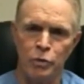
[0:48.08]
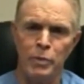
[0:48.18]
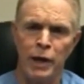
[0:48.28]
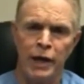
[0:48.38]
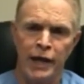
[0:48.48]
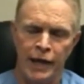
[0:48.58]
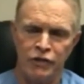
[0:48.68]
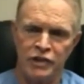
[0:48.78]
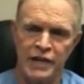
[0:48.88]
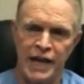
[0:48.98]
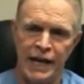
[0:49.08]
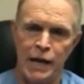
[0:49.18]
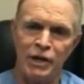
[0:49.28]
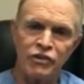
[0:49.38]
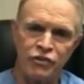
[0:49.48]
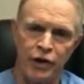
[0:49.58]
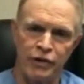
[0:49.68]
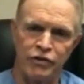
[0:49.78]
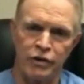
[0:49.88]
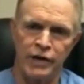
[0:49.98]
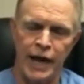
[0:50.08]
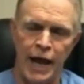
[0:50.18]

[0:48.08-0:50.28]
tube, and it's a dynamic structure.